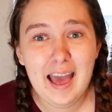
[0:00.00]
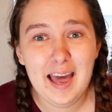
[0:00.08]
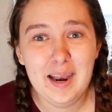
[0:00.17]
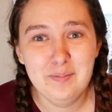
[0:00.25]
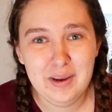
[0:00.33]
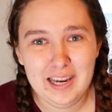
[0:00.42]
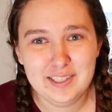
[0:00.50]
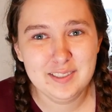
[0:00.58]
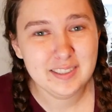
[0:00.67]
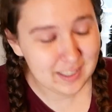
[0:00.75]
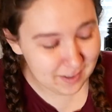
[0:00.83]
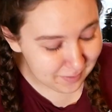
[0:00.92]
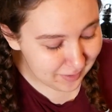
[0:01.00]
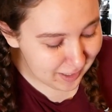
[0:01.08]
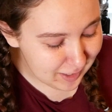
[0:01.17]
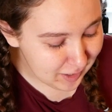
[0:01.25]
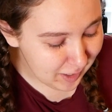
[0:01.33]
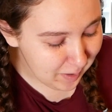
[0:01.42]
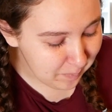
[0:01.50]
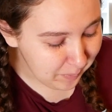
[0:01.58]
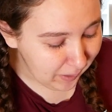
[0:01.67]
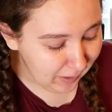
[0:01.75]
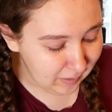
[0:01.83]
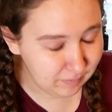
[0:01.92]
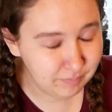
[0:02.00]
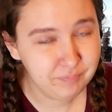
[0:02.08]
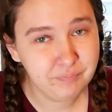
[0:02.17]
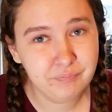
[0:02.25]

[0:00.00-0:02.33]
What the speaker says: and I'm actually gonna finish it, but